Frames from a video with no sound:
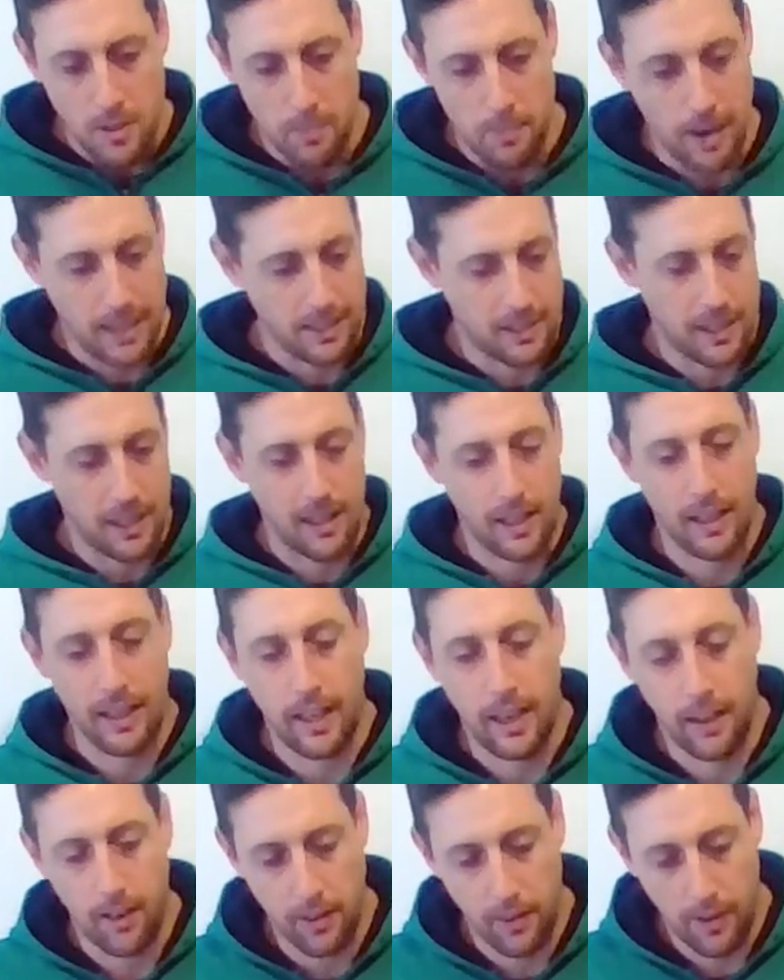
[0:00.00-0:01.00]

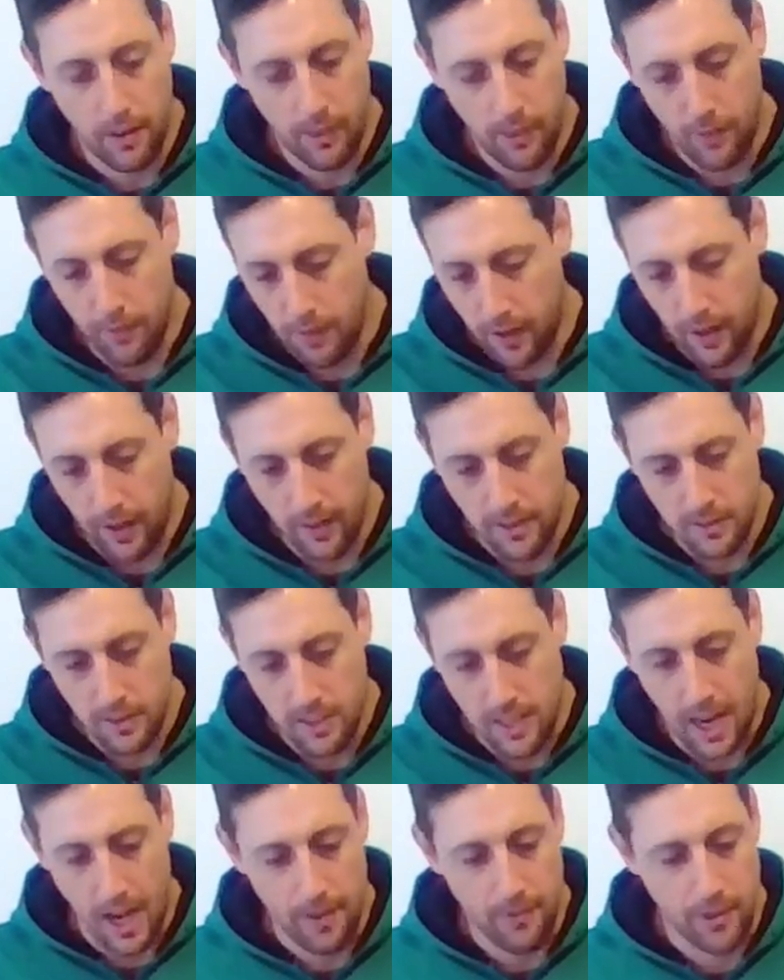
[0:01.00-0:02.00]
Basically,
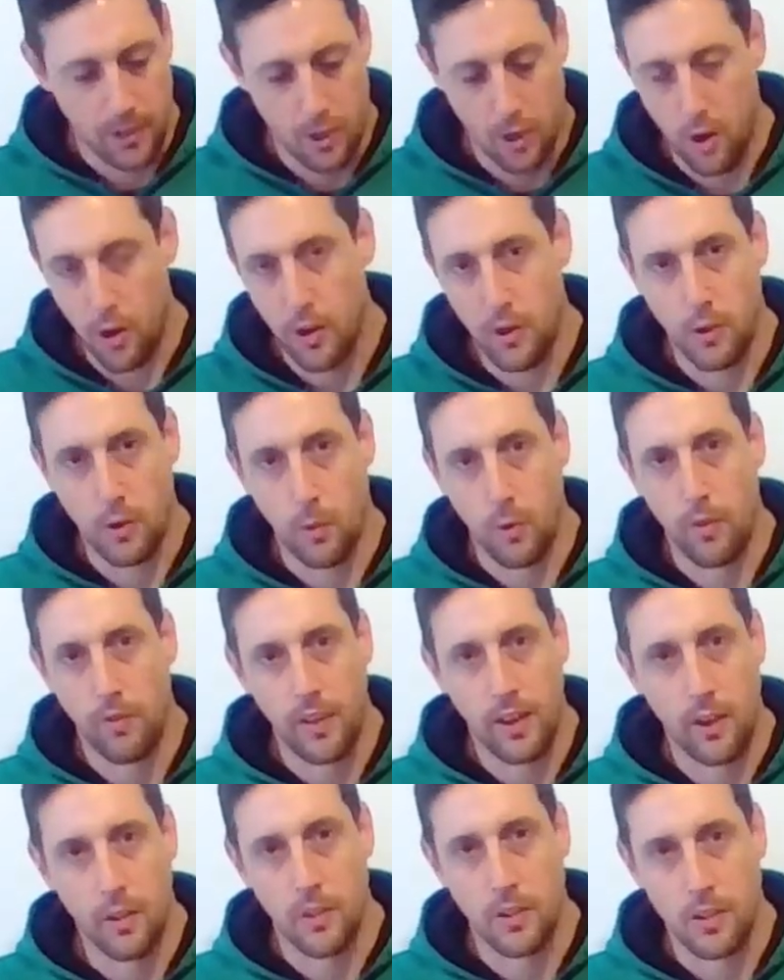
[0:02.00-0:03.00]
start of a turn, you
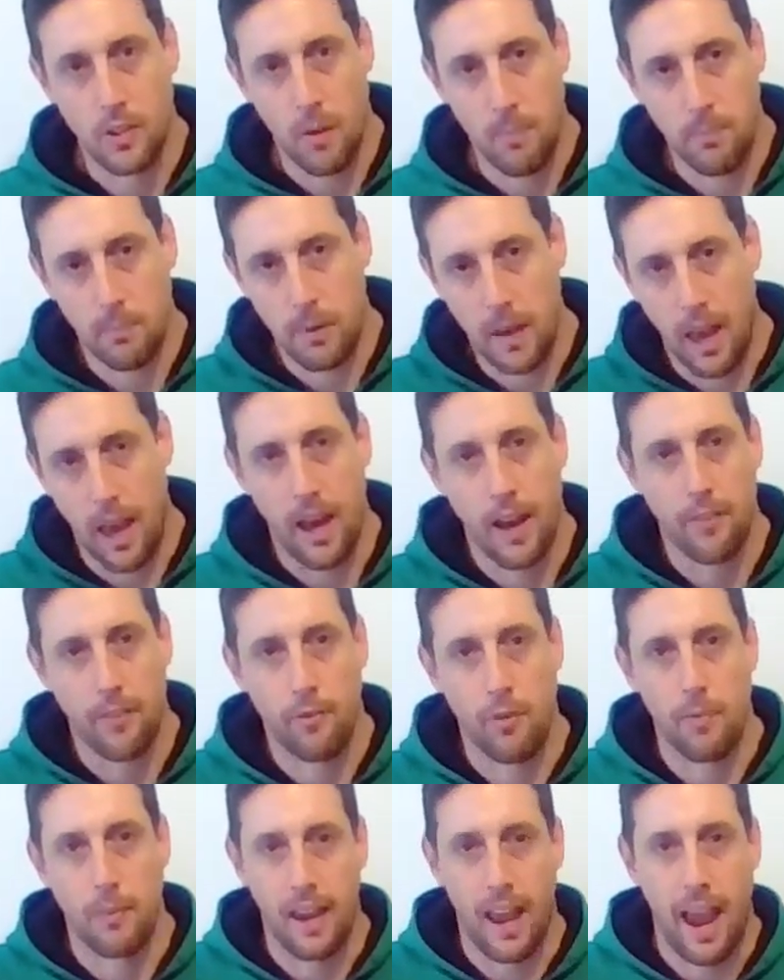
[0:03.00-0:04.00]
reveal the top card
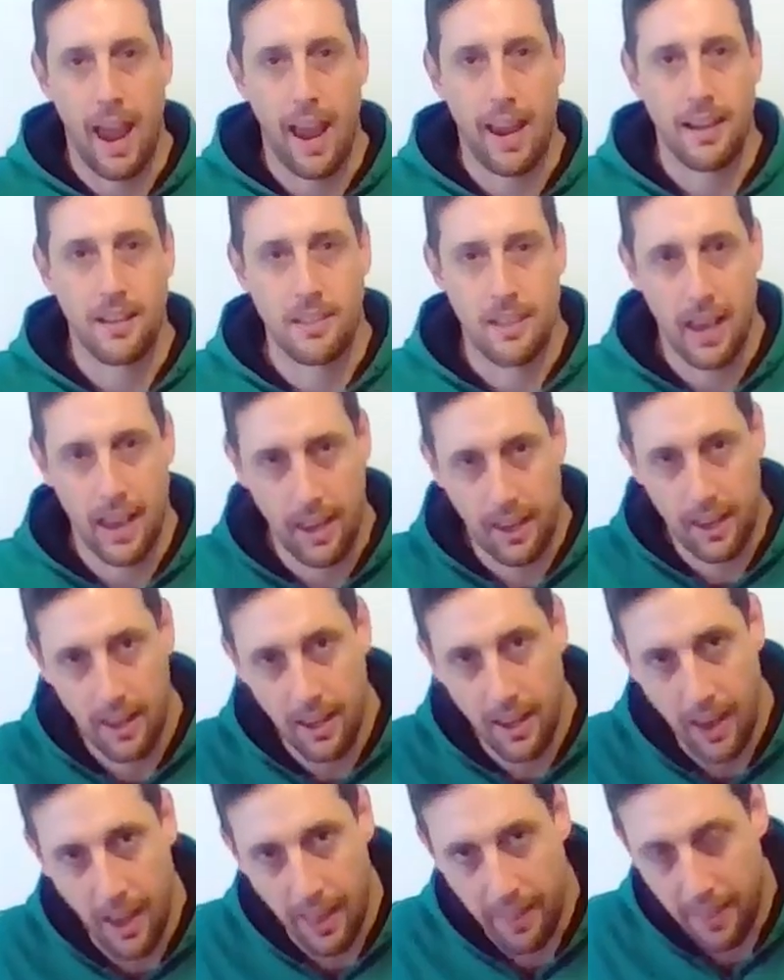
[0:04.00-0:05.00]
from the act deck,
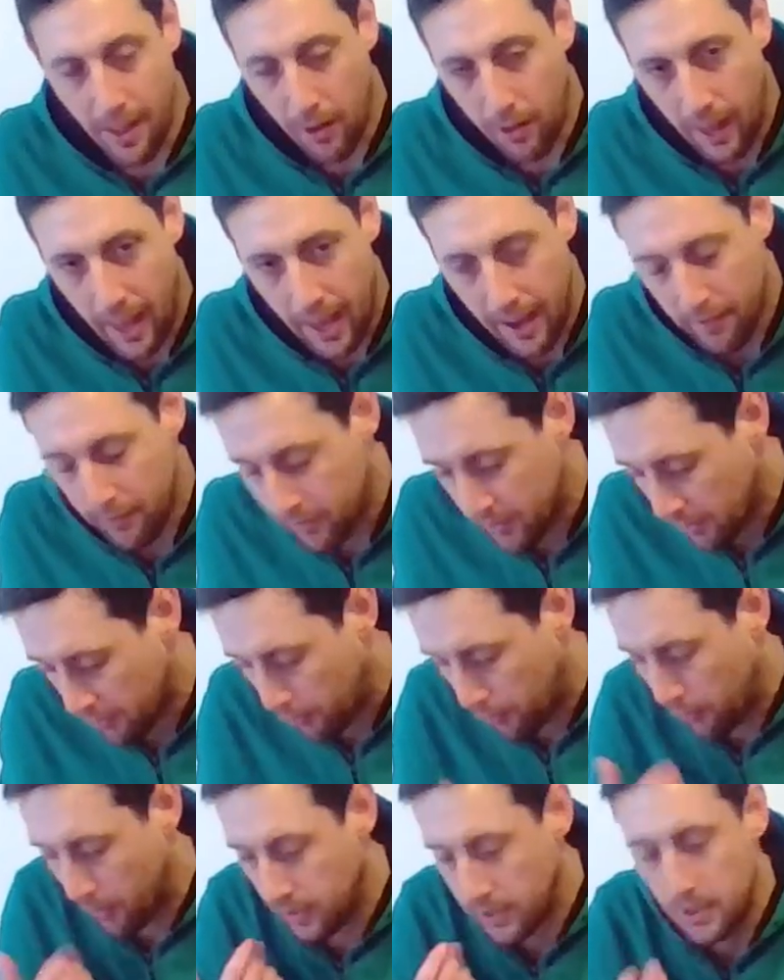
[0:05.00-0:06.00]
and they'll have
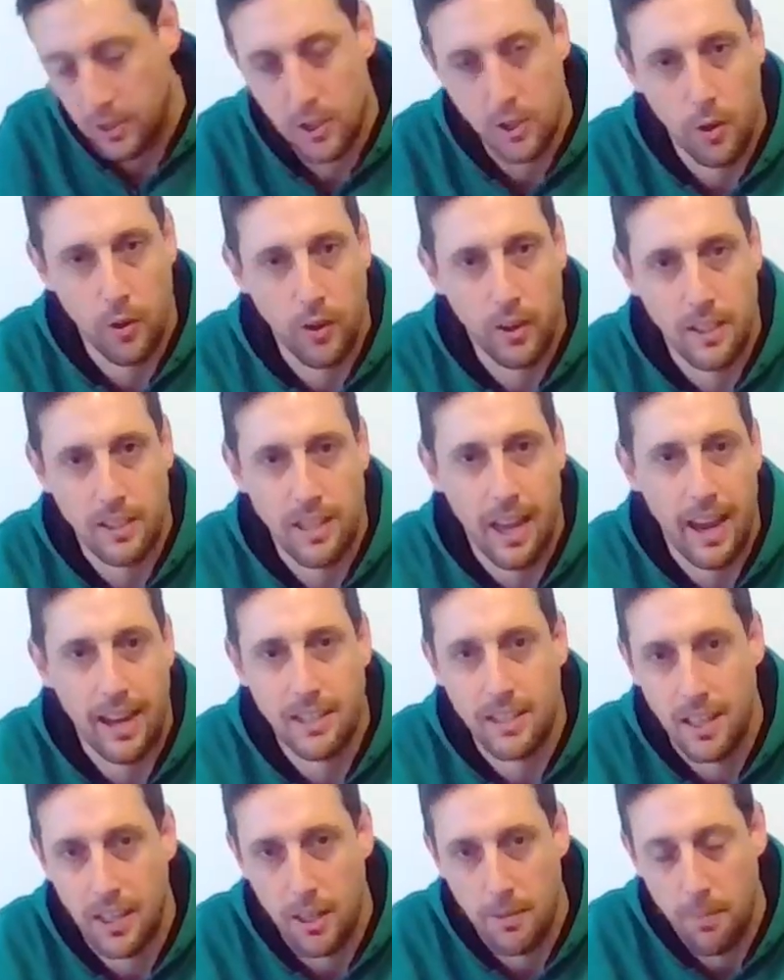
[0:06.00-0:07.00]
different circus
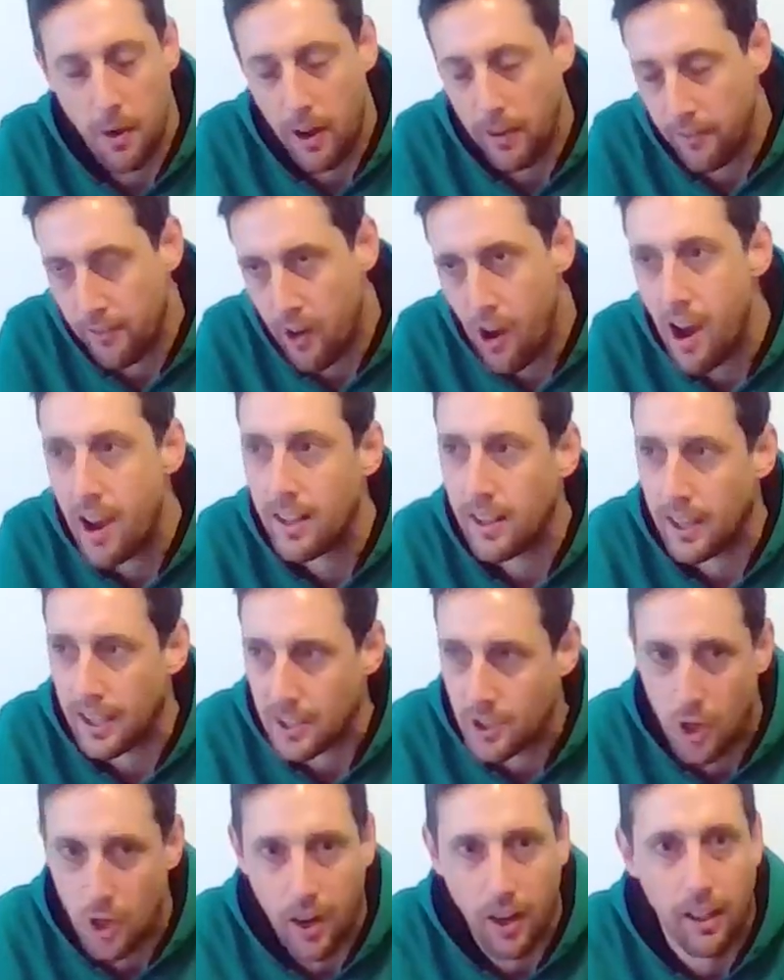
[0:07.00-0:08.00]
acts that you might find, like
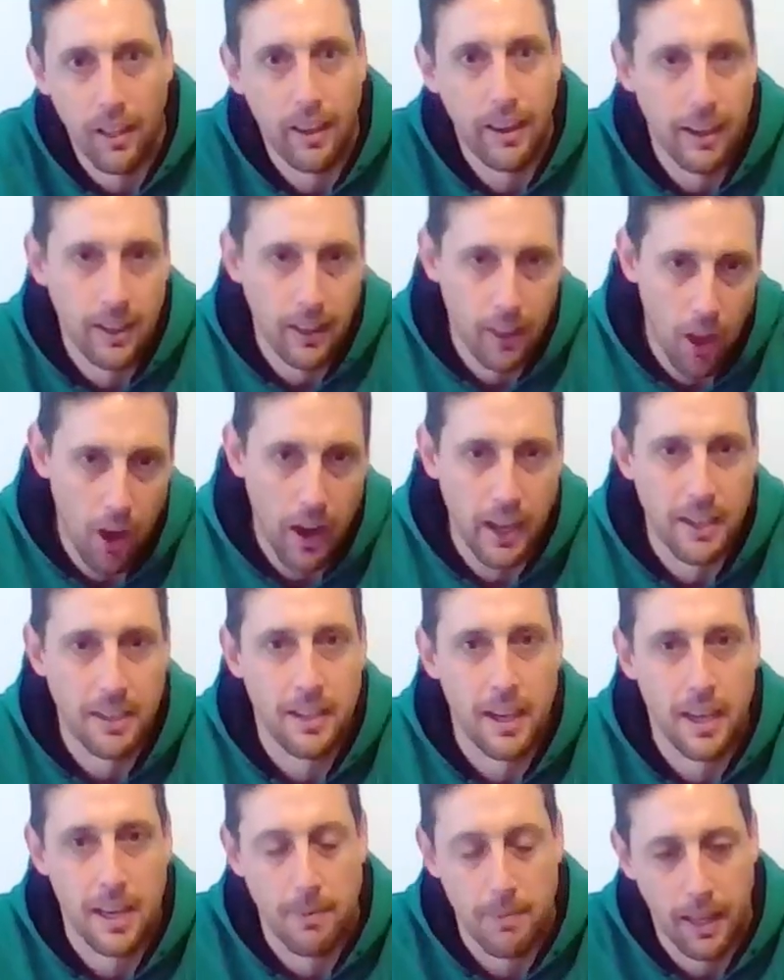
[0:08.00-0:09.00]
juggling, lion
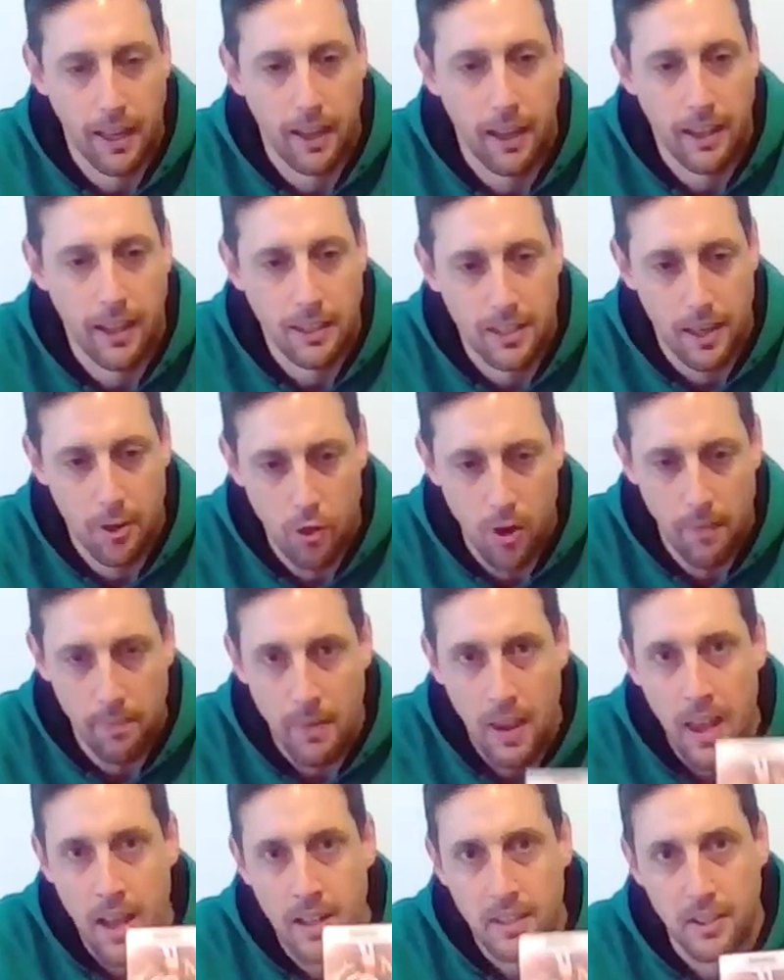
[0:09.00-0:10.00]
taming, etc.
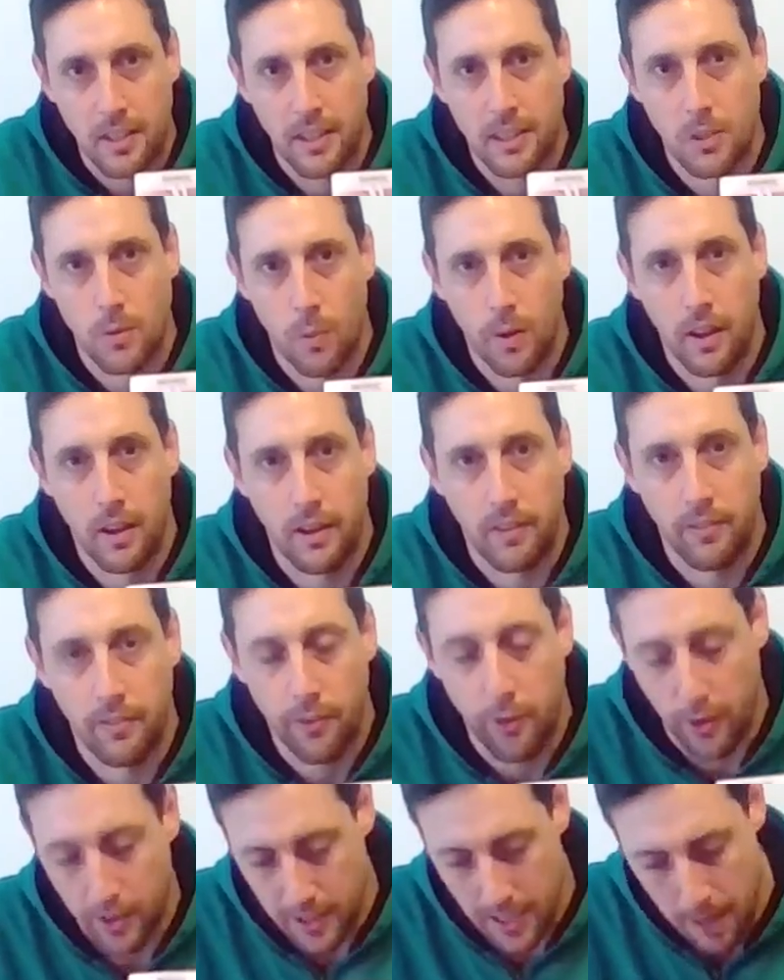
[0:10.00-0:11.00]
So this one,
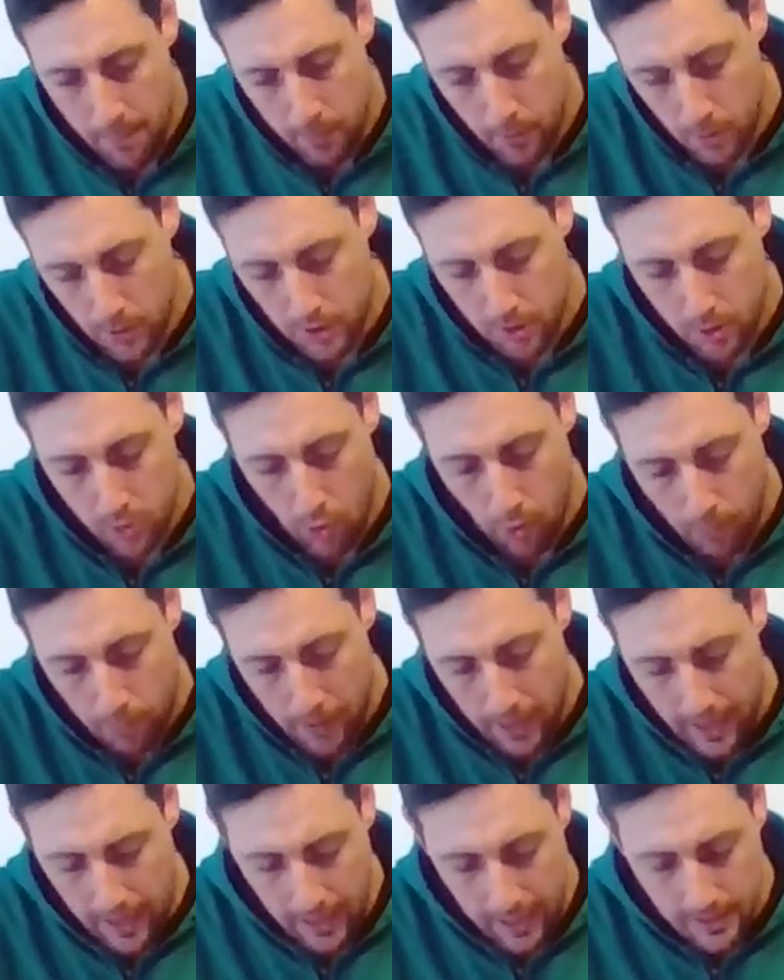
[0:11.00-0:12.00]
for example, is
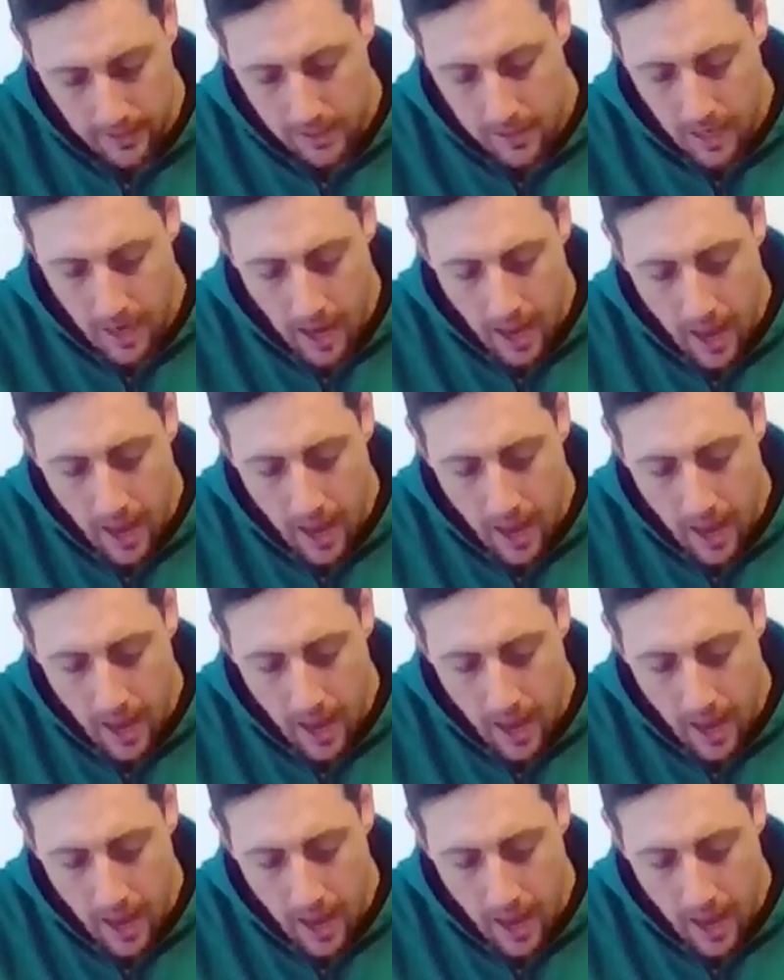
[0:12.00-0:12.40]
trapeze.